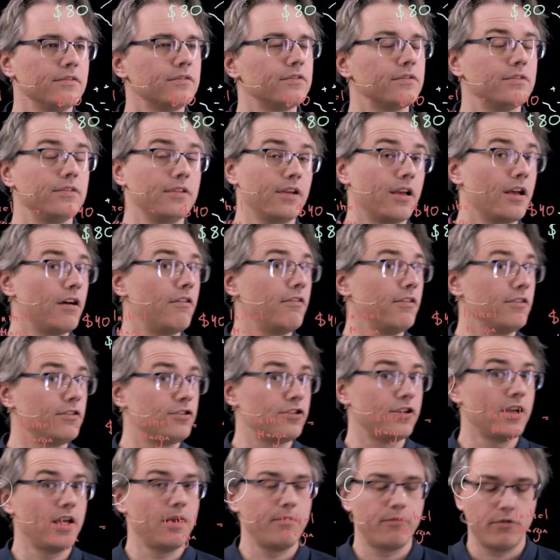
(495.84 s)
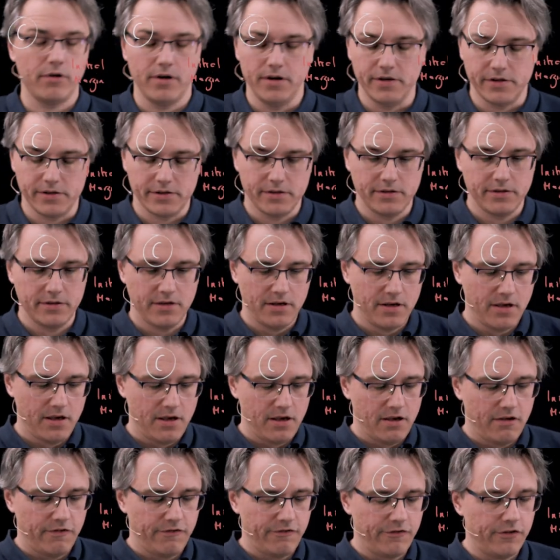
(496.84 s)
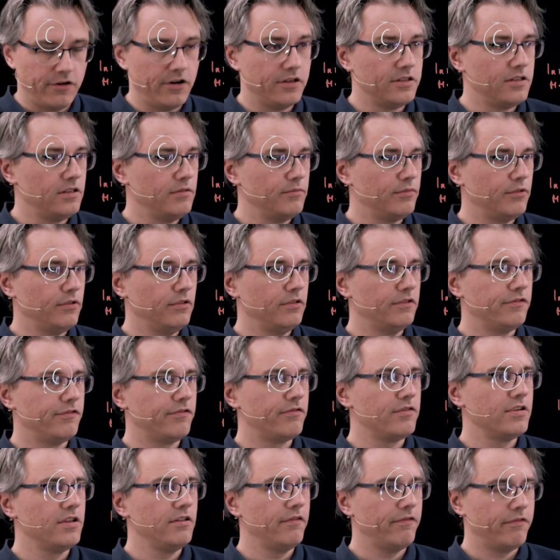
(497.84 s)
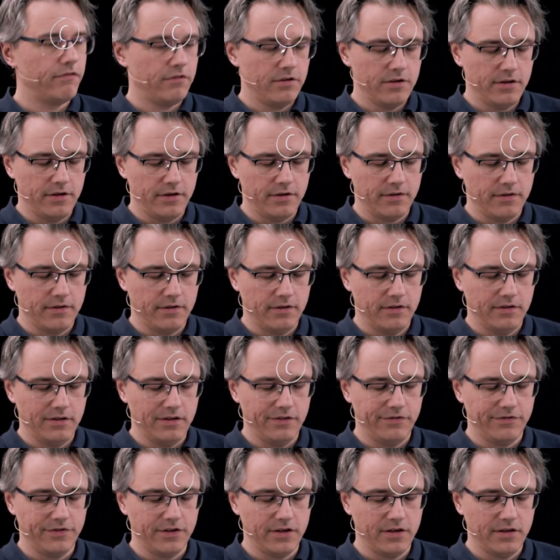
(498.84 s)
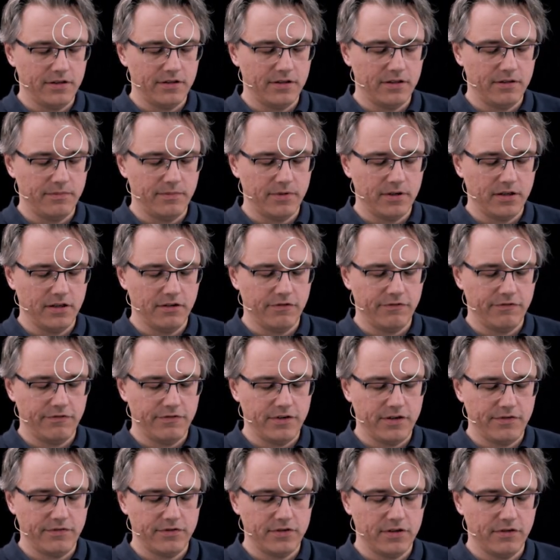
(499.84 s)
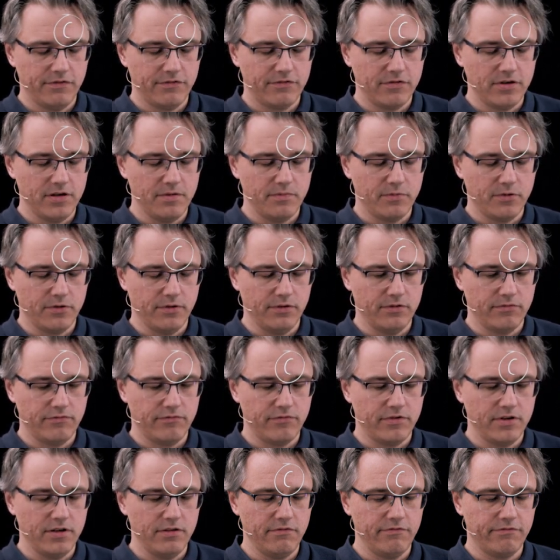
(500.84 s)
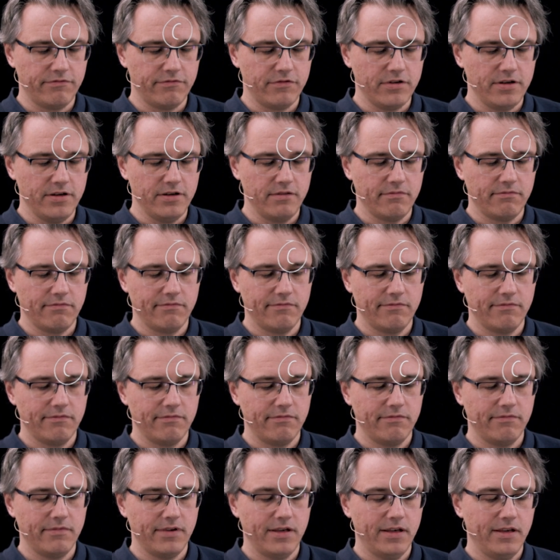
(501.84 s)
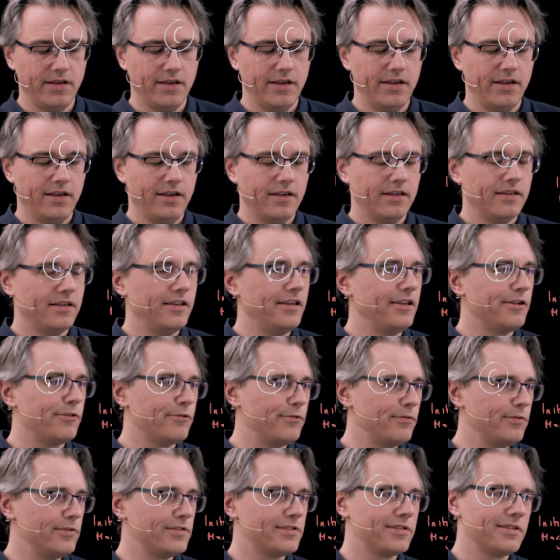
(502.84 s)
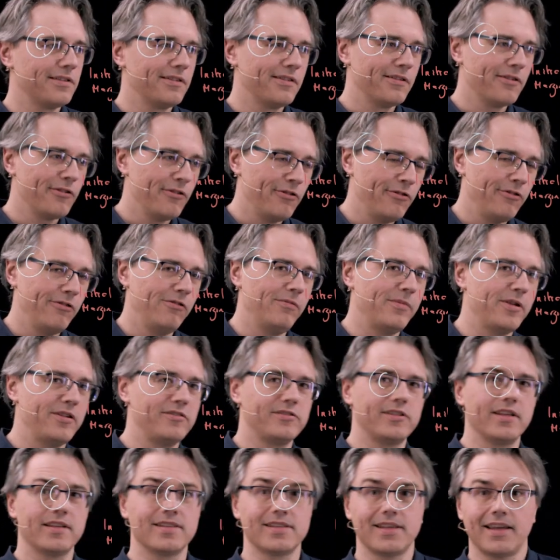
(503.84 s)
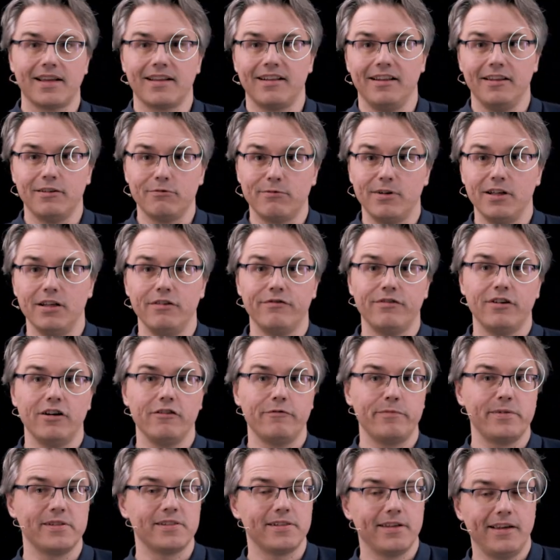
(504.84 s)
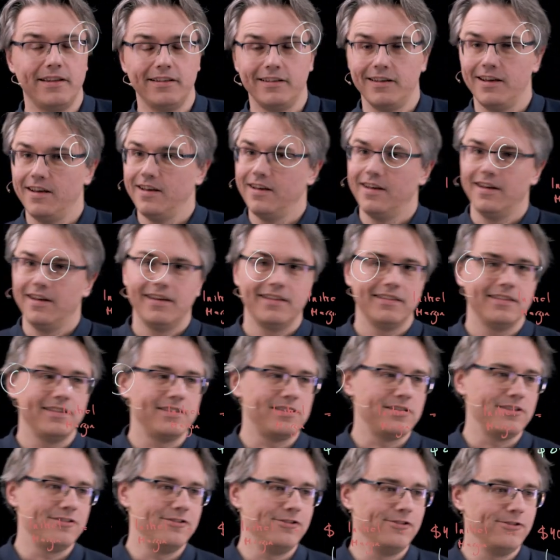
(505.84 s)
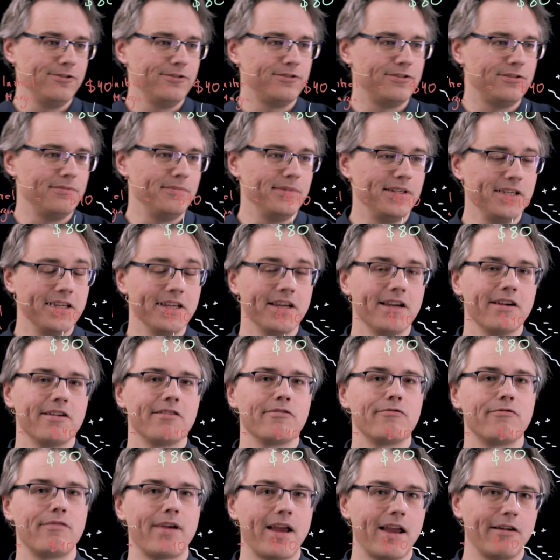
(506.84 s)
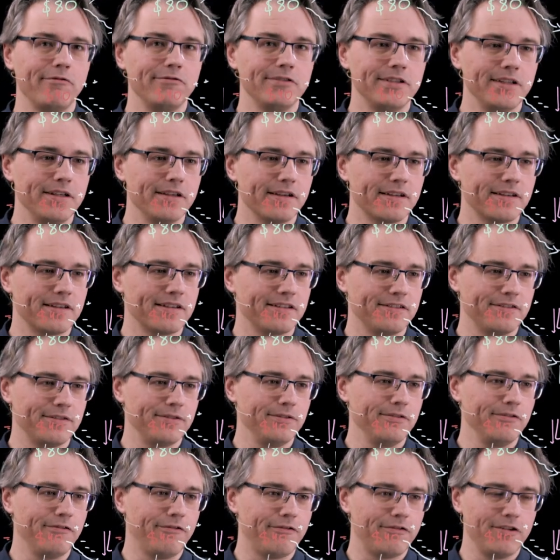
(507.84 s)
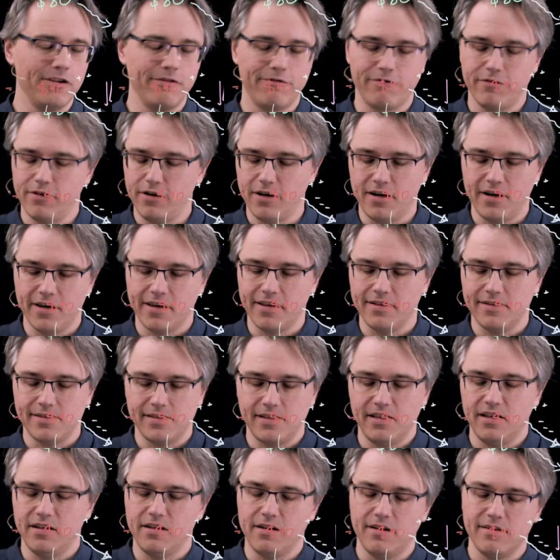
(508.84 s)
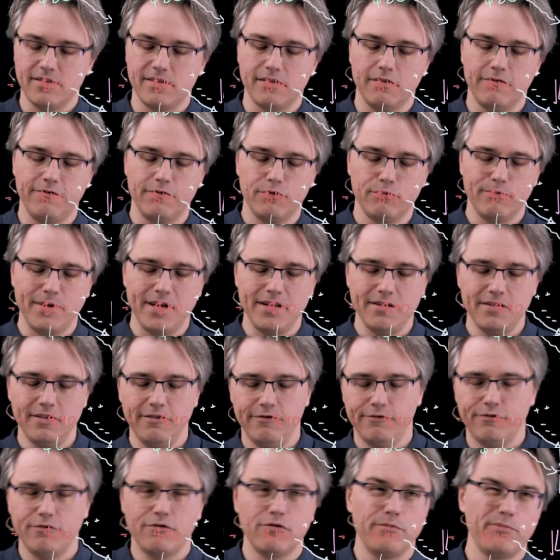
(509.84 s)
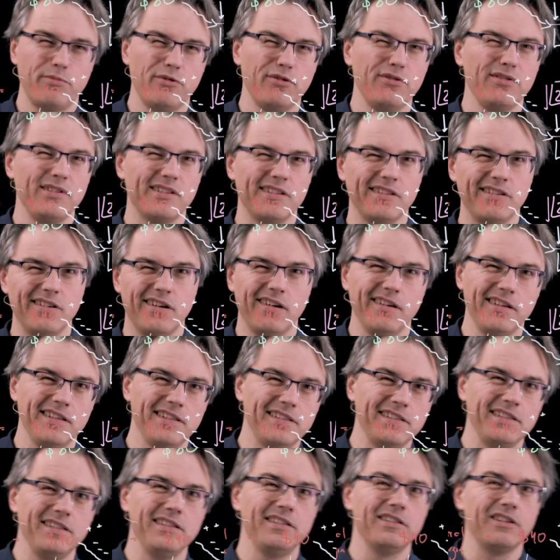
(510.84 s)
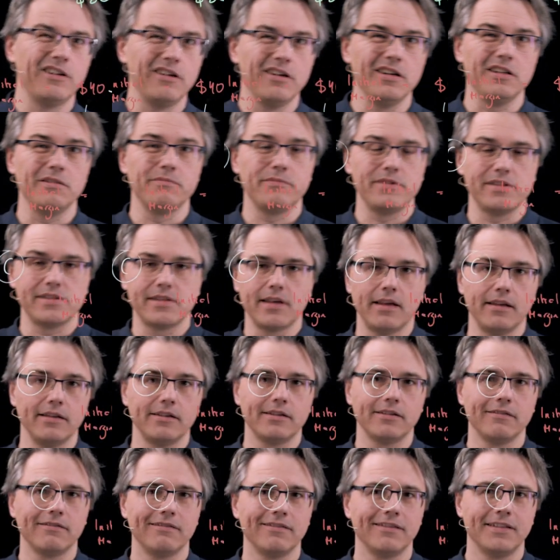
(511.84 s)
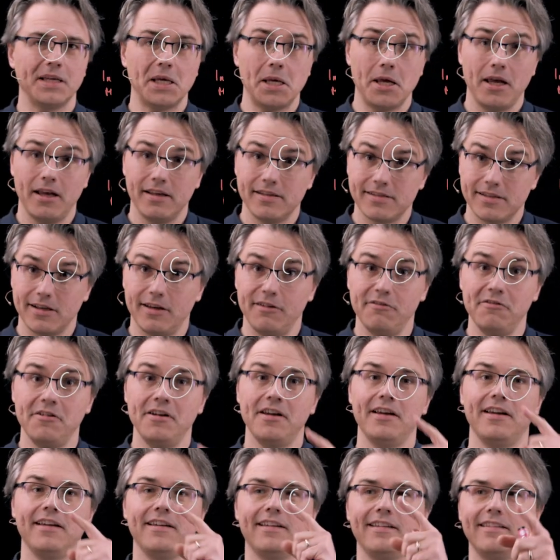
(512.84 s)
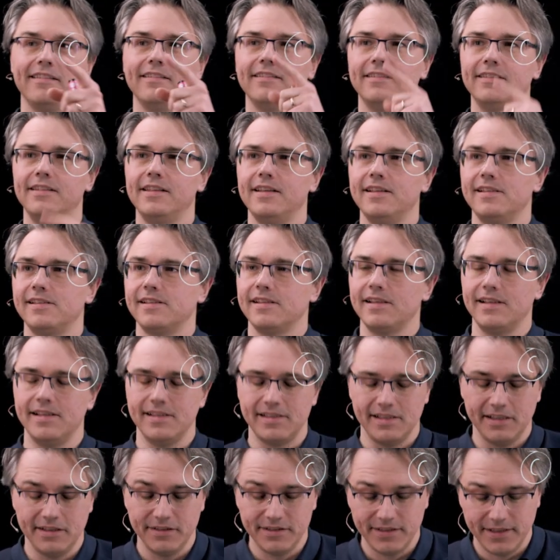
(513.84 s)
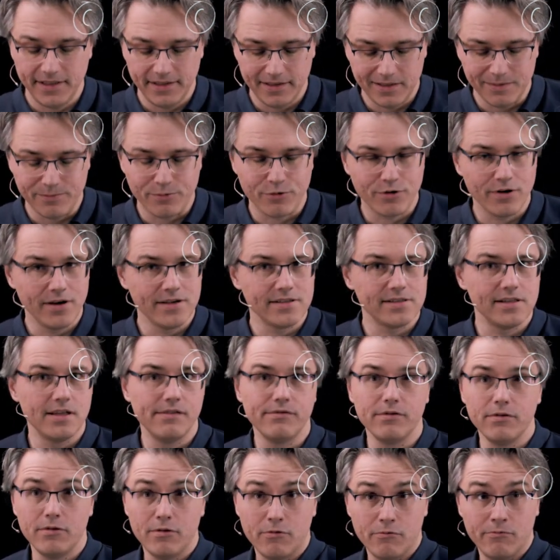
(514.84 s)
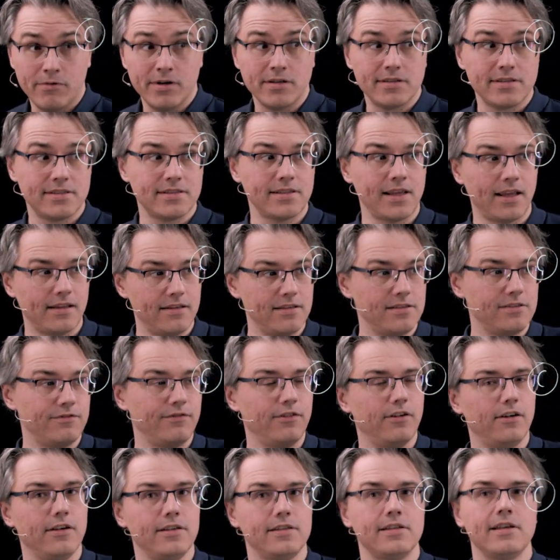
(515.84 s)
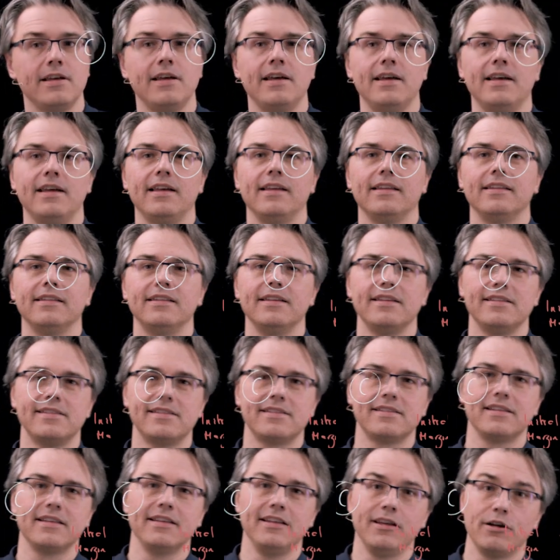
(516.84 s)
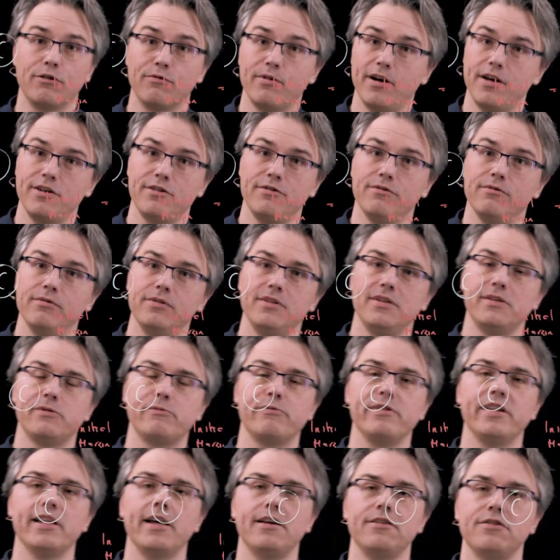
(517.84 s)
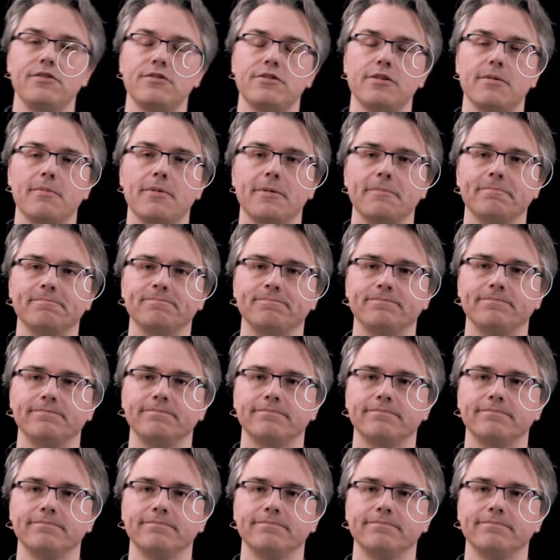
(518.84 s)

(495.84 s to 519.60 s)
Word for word: to the current share price. 13.33 divided by 53.33 equals almost exactly 25%. This is due to me rounding to 33. I can see an answer of 24.99%. So this is indeed the price level which satisfies this equation or this relationship.